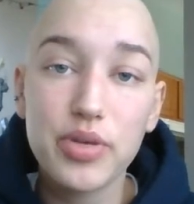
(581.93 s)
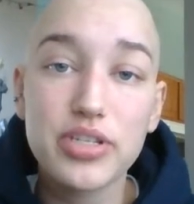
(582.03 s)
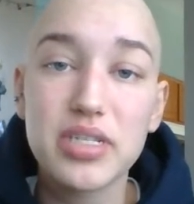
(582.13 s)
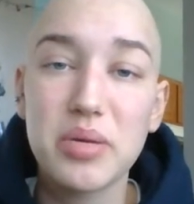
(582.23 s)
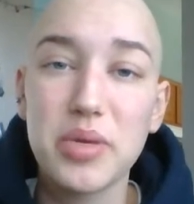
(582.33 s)

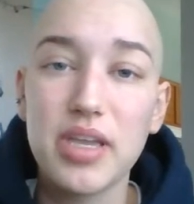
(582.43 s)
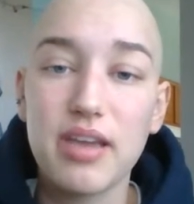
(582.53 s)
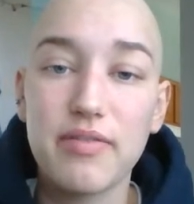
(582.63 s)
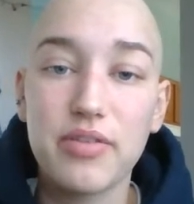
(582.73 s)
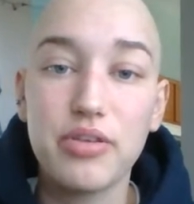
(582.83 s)
your stomach
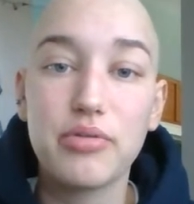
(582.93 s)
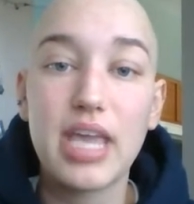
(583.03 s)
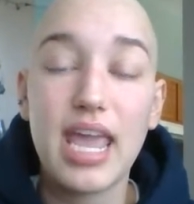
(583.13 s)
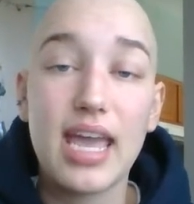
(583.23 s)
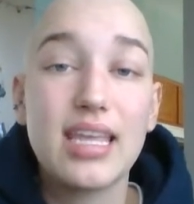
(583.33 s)
if you
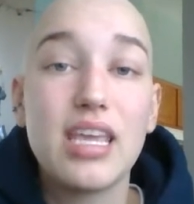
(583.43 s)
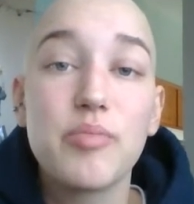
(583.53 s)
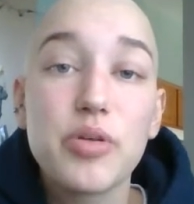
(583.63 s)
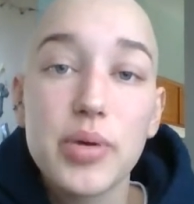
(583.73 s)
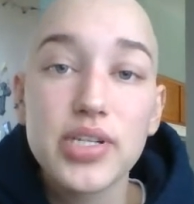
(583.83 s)
can't
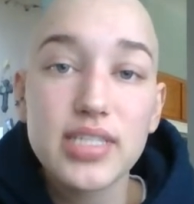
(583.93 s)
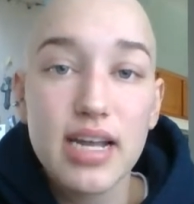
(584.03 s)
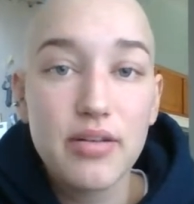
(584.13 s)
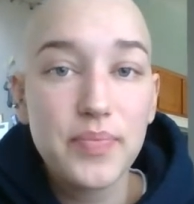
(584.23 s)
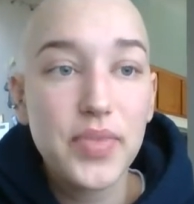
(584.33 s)
keep your pills
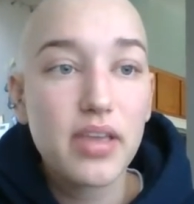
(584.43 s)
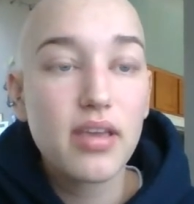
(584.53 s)
down.